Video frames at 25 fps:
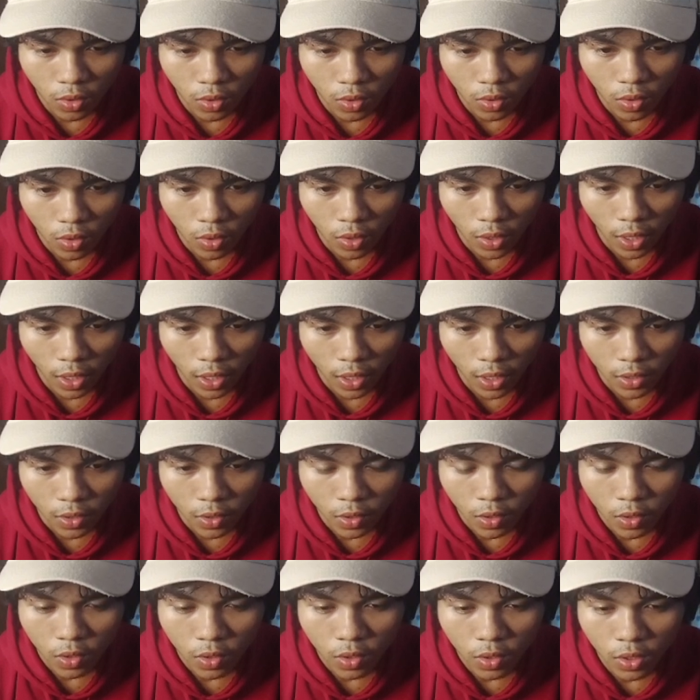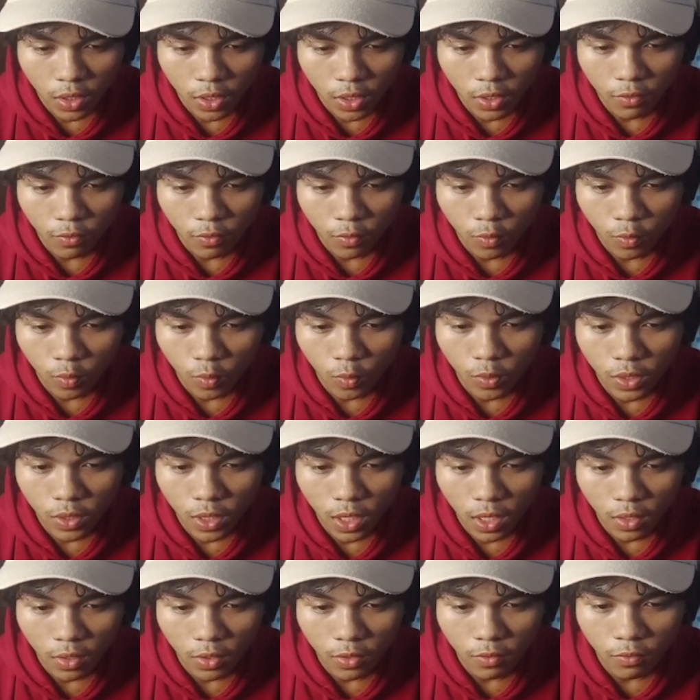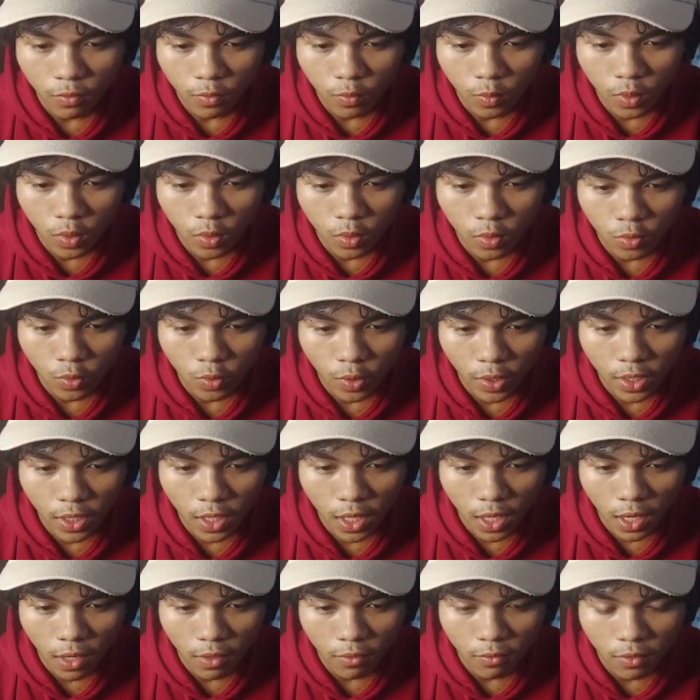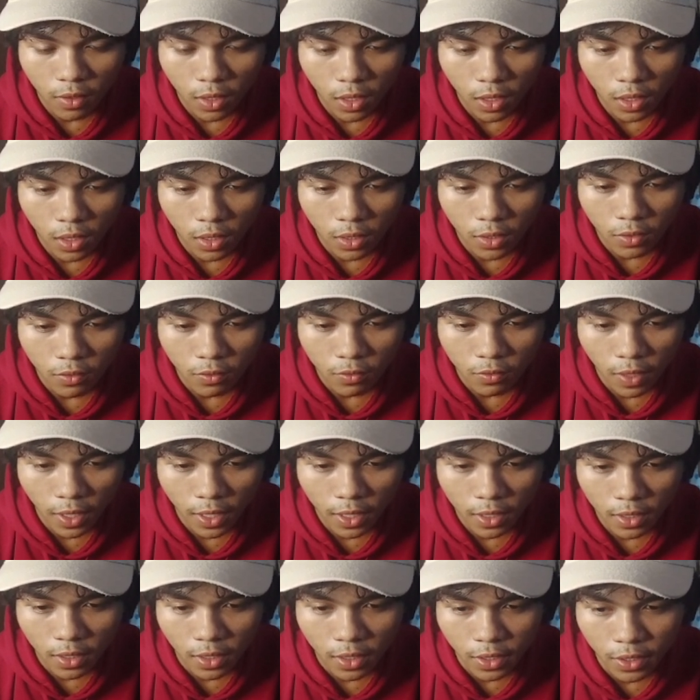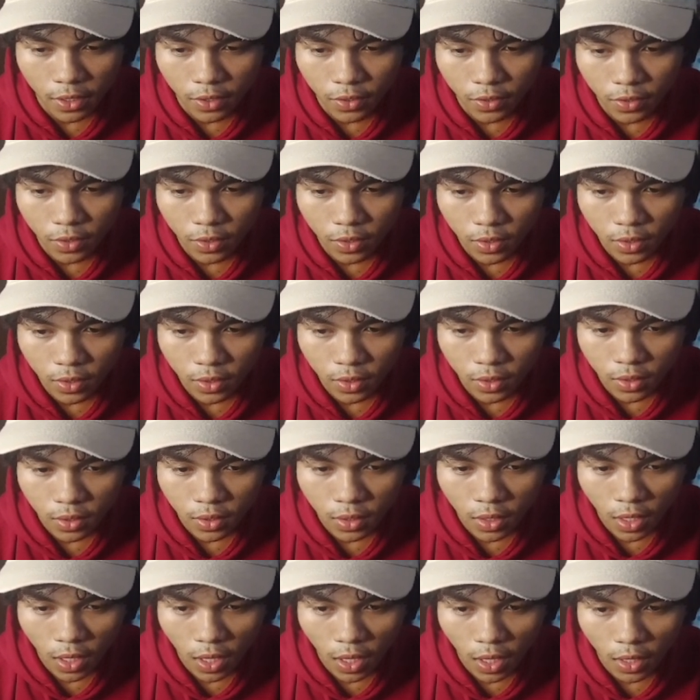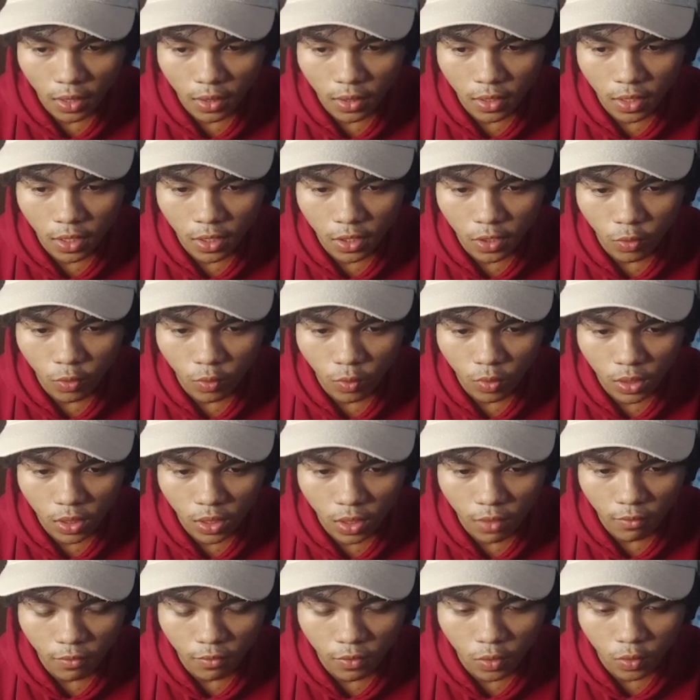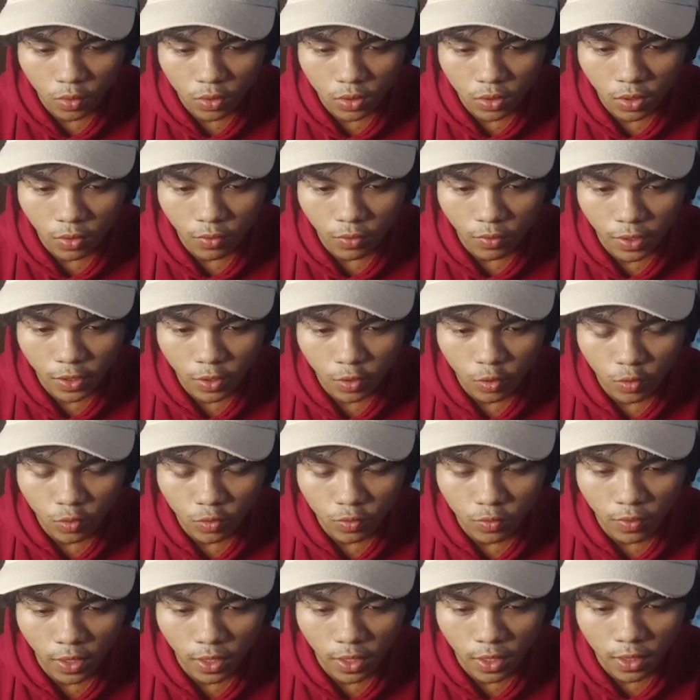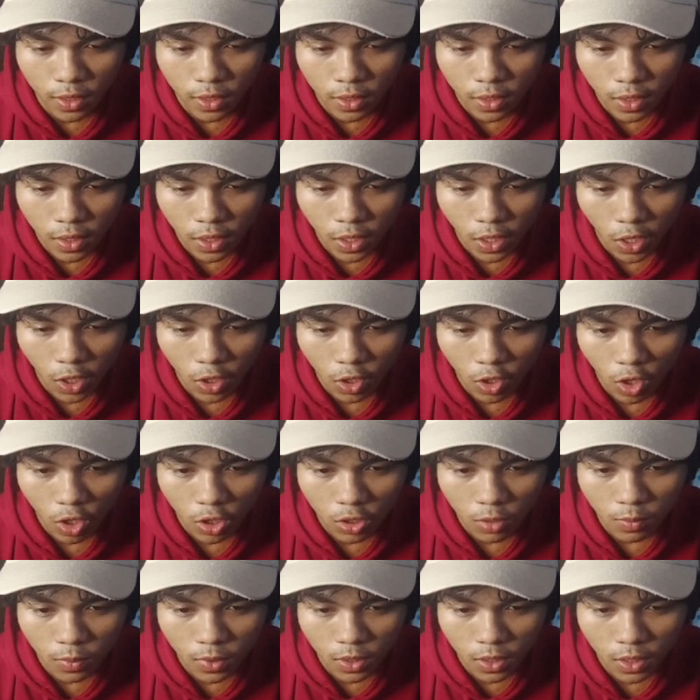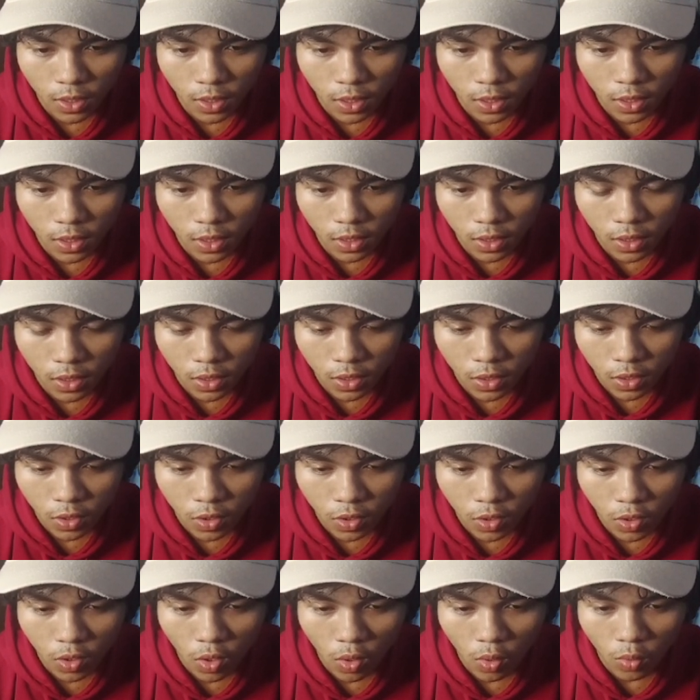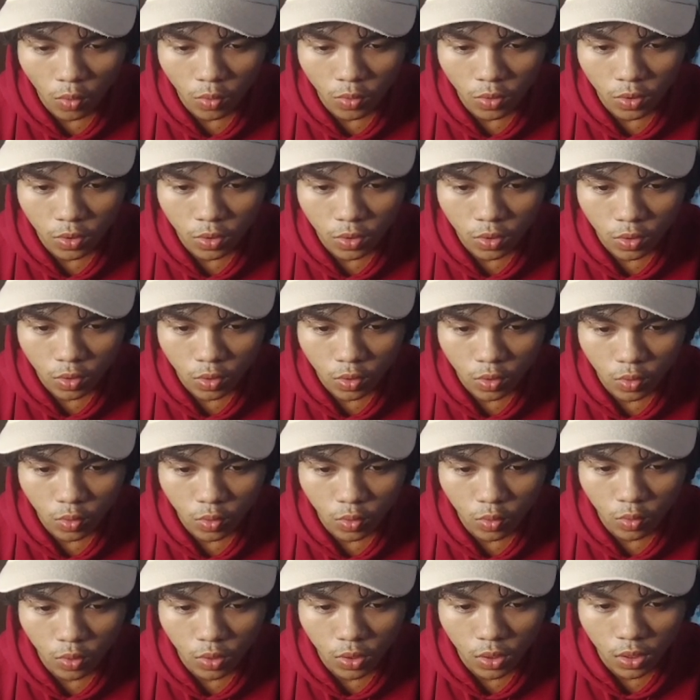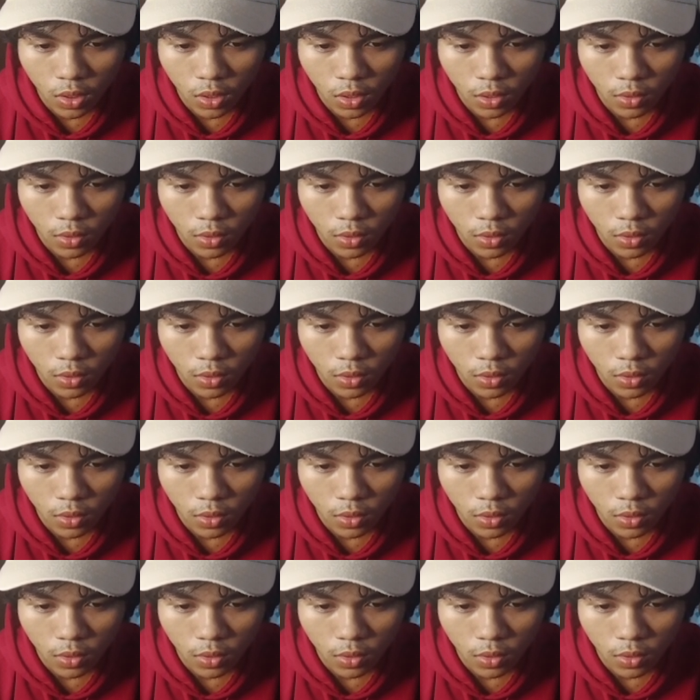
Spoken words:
okay, if we already have a file here, and then we have used the create new file, it automatically goes to the